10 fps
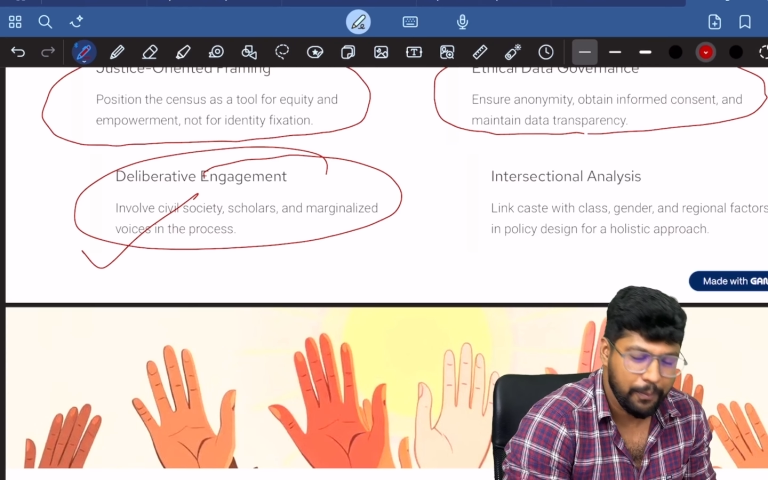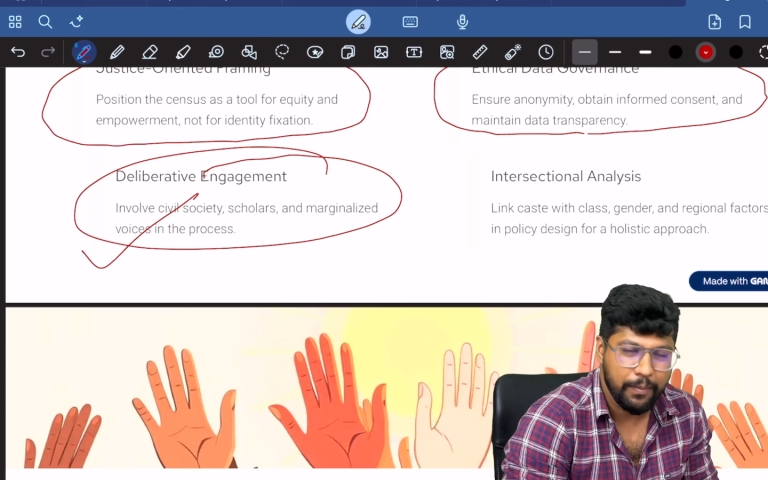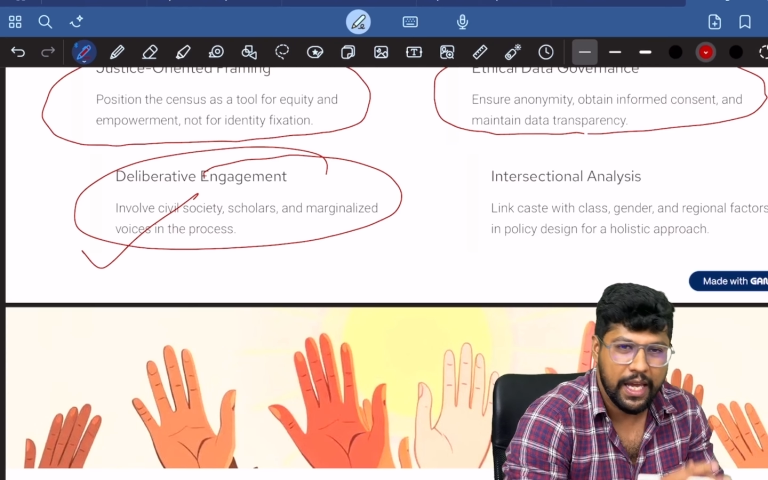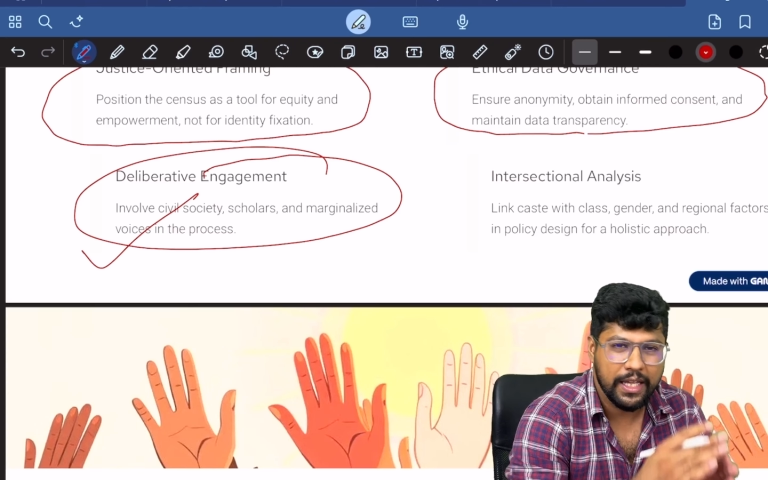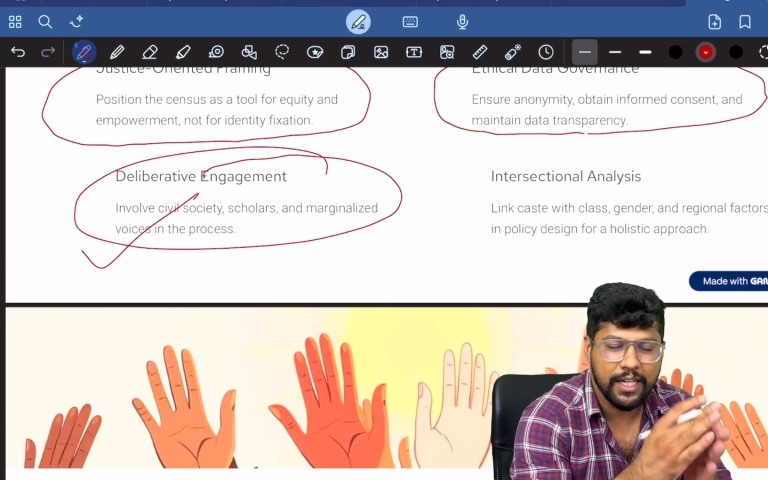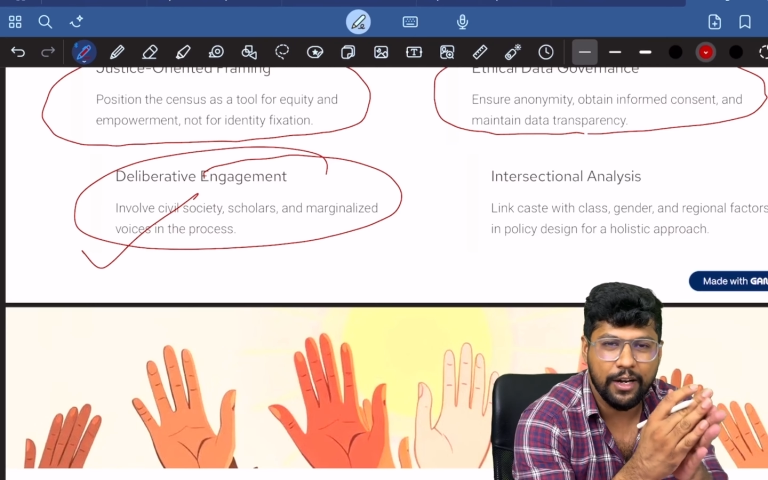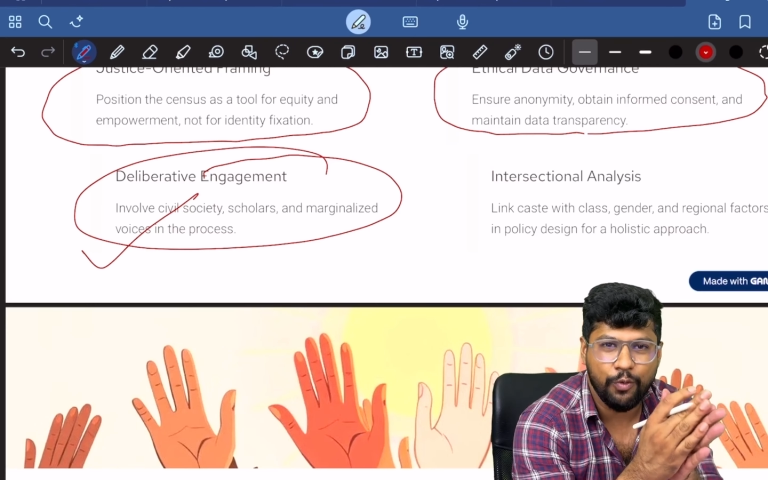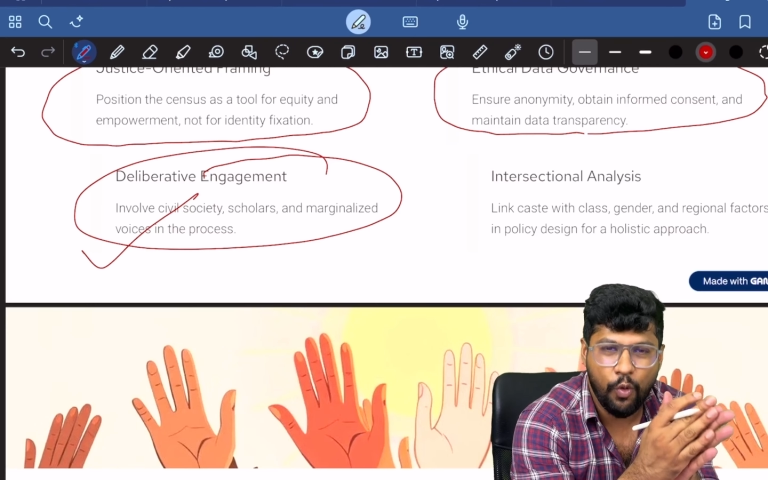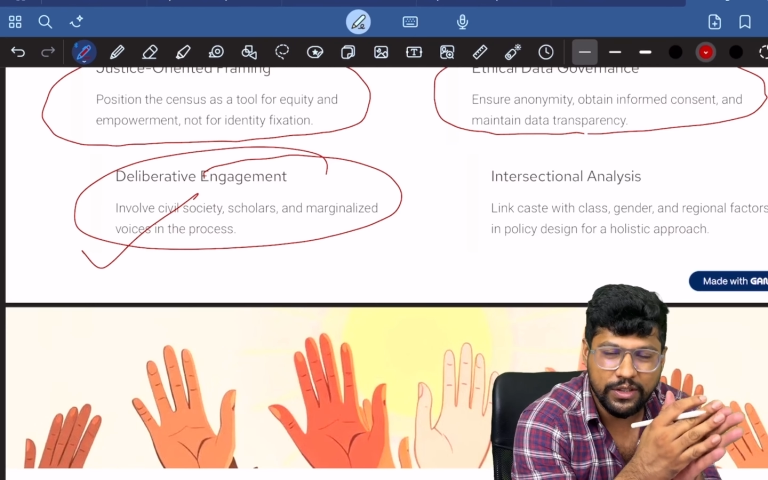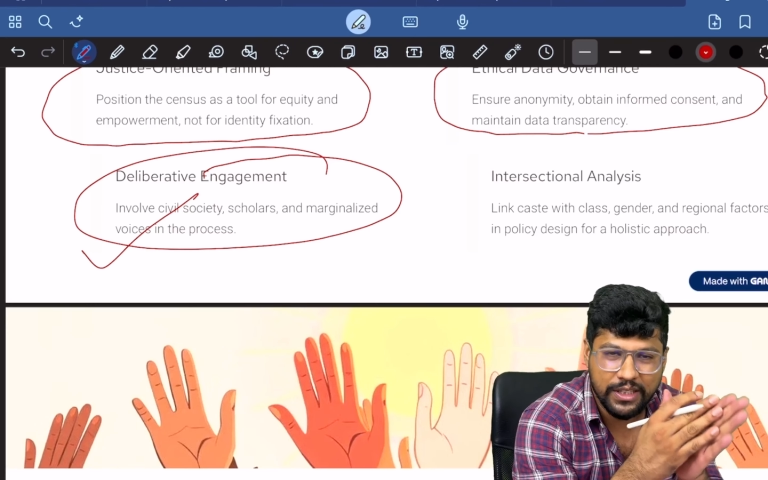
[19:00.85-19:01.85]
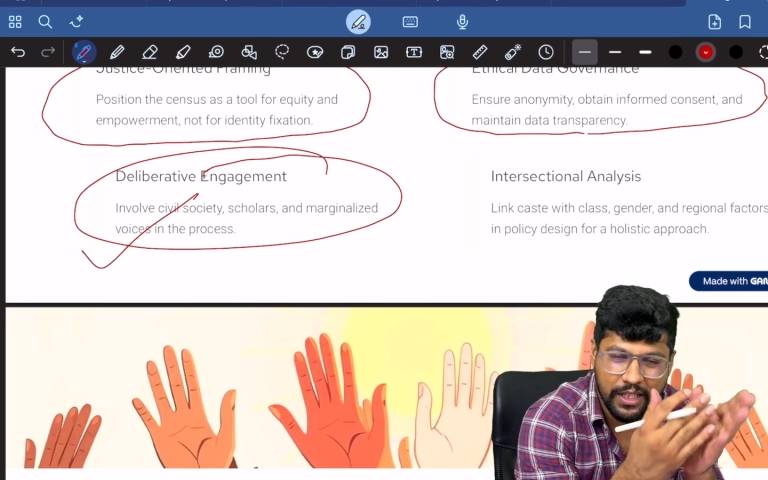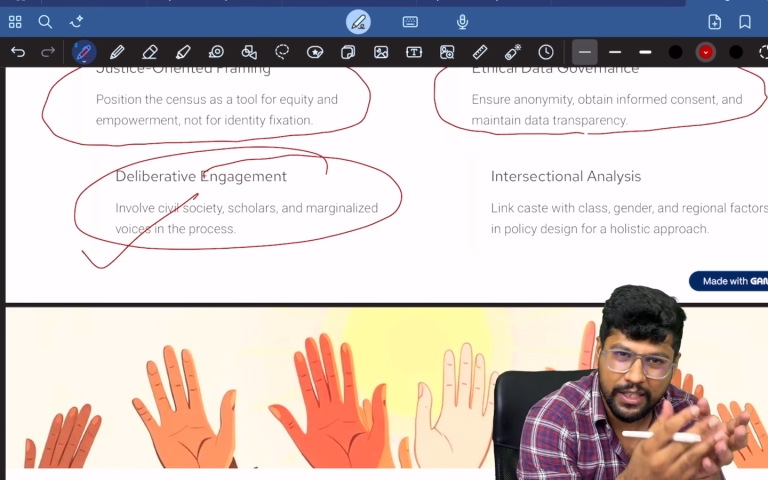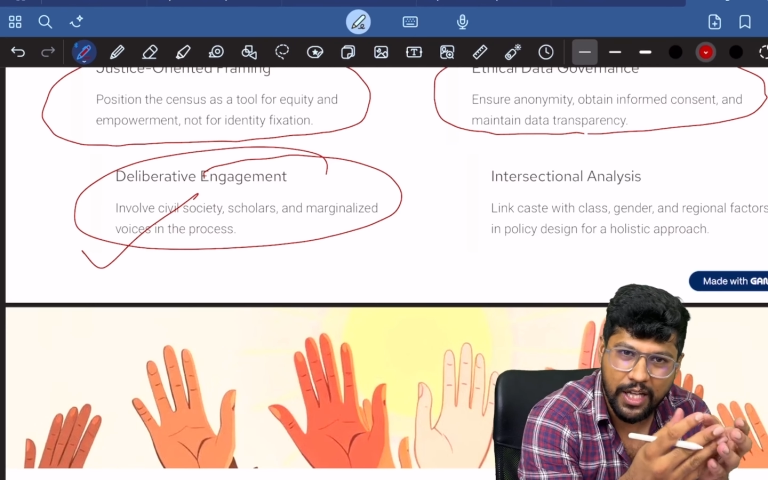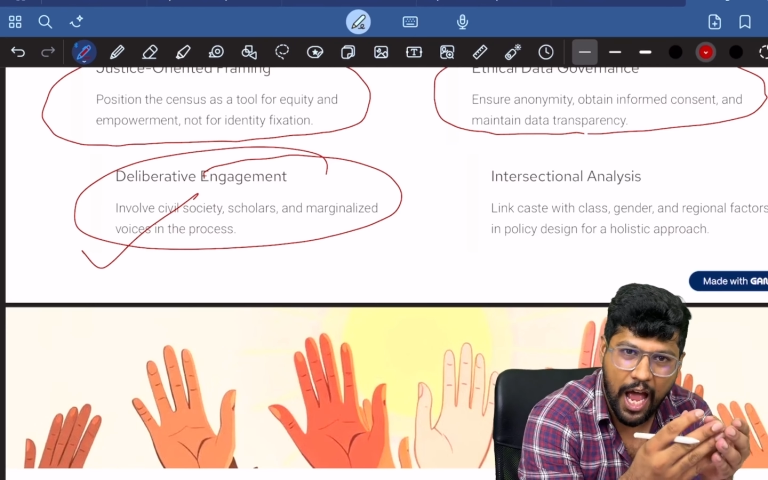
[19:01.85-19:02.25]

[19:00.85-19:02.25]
make their voice heard,